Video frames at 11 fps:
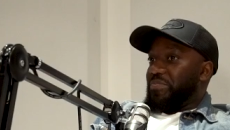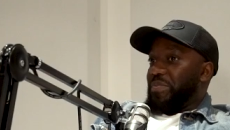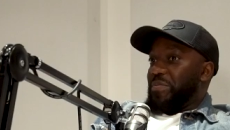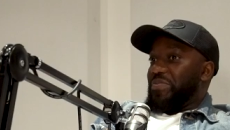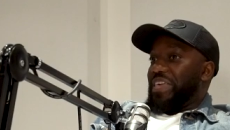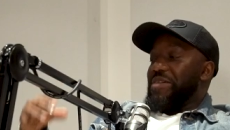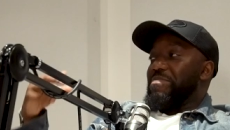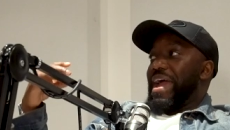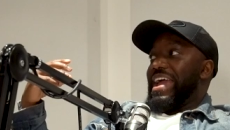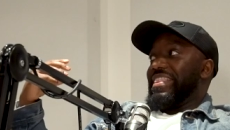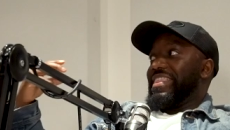but they
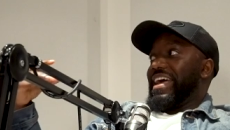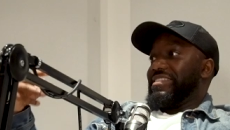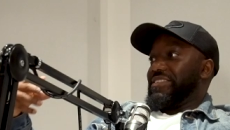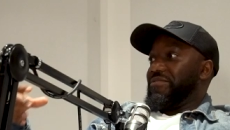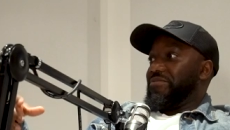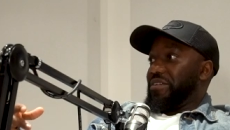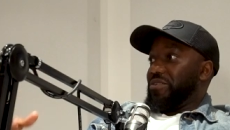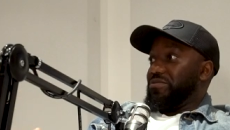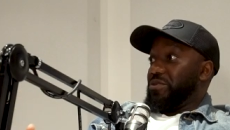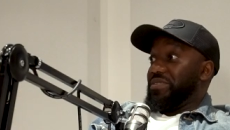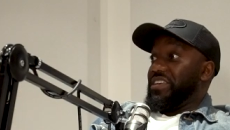painted that as if
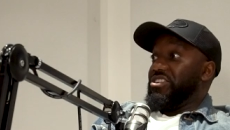because he was